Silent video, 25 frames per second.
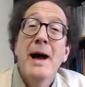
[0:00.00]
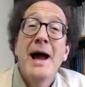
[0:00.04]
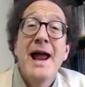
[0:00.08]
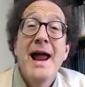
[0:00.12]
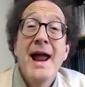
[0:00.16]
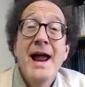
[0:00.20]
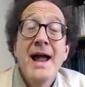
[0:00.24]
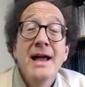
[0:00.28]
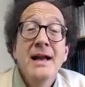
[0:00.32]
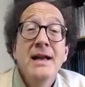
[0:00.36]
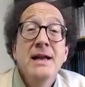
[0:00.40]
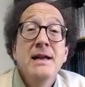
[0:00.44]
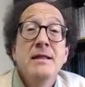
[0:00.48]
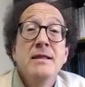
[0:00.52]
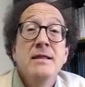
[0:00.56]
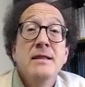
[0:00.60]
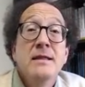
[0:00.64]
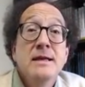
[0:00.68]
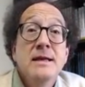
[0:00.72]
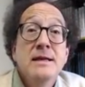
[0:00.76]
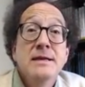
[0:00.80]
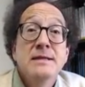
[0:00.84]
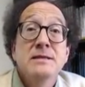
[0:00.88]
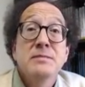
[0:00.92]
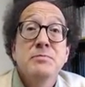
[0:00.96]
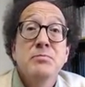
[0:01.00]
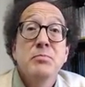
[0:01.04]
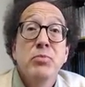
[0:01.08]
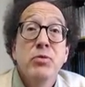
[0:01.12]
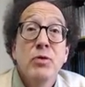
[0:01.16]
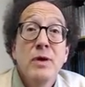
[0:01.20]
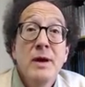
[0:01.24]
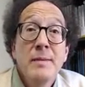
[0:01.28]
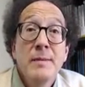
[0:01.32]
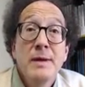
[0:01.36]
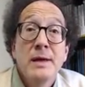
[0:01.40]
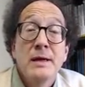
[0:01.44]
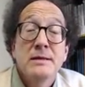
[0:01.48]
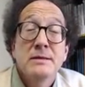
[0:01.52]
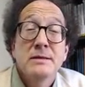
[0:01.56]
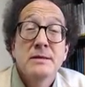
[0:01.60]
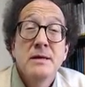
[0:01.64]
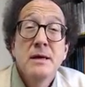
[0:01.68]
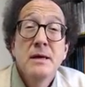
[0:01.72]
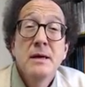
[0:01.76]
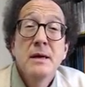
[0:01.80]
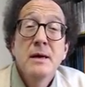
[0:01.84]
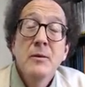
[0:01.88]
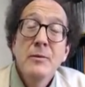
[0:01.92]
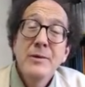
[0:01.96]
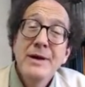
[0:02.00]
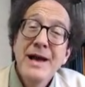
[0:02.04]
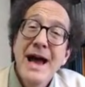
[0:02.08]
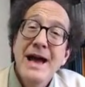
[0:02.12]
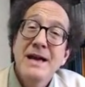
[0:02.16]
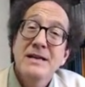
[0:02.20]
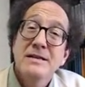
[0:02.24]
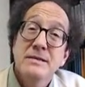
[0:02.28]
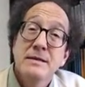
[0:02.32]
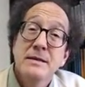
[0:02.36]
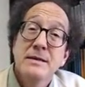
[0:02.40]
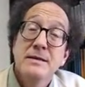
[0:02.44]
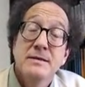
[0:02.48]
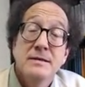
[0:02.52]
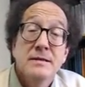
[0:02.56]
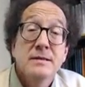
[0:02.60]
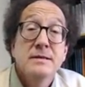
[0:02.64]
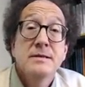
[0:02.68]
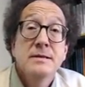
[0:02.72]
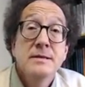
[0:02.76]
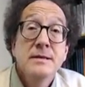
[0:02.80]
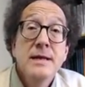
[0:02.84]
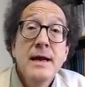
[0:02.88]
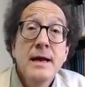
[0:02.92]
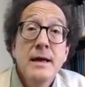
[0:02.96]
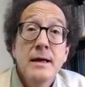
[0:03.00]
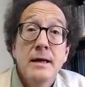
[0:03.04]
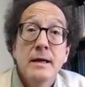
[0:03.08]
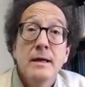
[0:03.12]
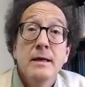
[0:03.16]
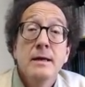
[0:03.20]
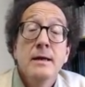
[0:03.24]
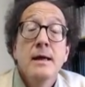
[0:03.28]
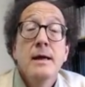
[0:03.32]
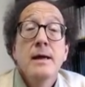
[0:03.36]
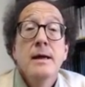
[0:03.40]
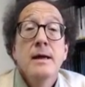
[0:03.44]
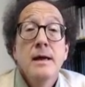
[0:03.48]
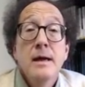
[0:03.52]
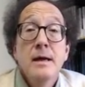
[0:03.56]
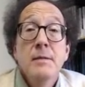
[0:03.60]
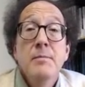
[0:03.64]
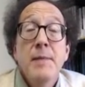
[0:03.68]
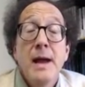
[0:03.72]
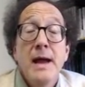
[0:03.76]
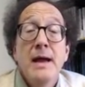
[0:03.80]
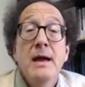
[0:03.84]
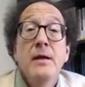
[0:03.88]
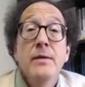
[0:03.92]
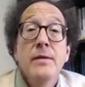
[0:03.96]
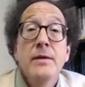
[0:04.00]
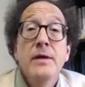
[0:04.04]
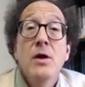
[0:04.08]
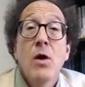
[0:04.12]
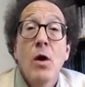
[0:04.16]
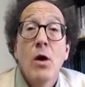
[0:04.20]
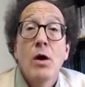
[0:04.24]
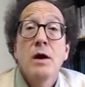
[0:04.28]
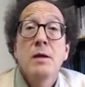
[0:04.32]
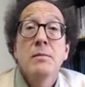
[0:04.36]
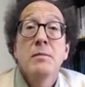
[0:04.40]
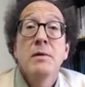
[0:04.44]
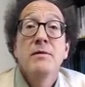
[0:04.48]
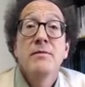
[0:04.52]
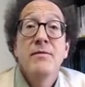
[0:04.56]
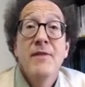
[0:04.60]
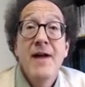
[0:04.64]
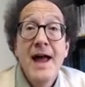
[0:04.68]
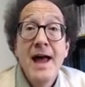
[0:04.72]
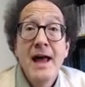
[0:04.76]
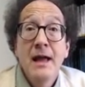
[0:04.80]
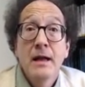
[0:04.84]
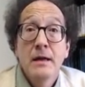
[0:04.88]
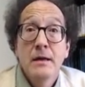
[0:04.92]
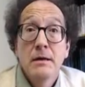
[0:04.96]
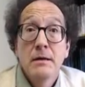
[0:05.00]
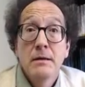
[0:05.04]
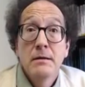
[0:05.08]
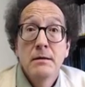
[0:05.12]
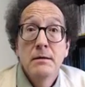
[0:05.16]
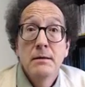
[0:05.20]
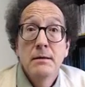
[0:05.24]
by adding this premise, we actually succeeded in making the argument valid.